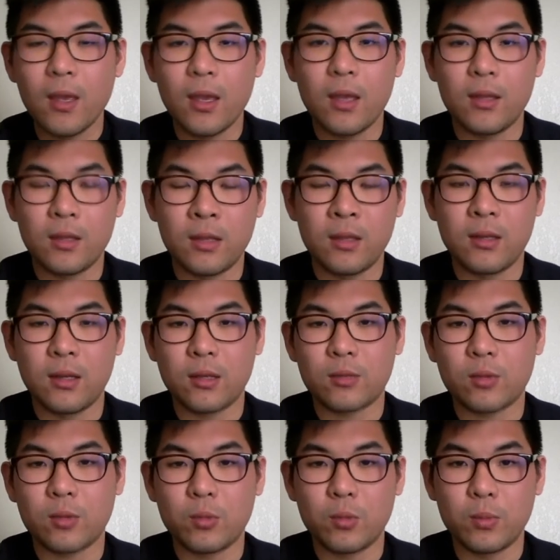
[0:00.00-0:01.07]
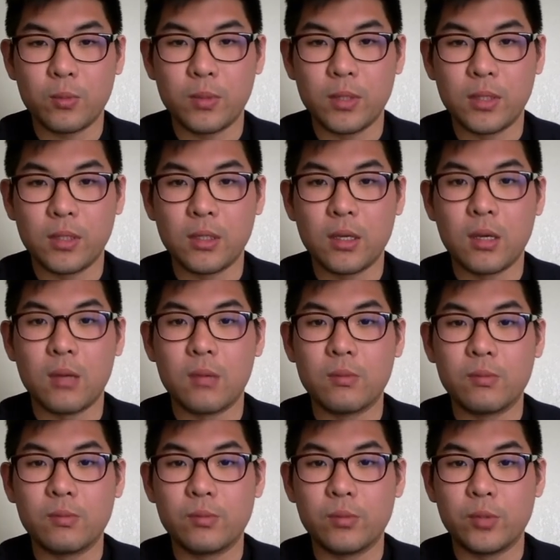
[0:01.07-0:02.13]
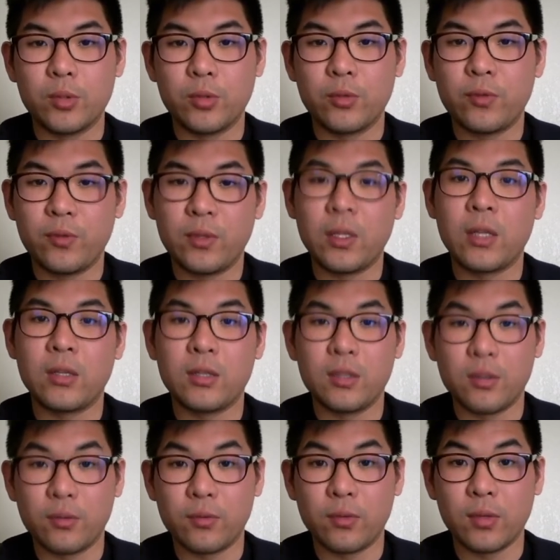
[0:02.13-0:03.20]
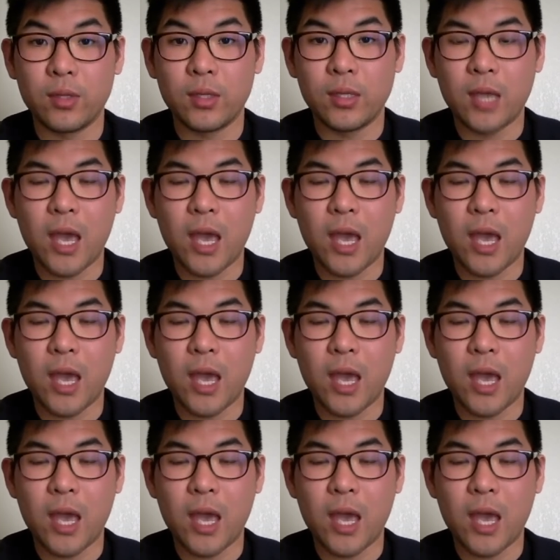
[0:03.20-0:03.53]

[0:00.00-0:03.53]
And then the next one would be, um, do you feel any differently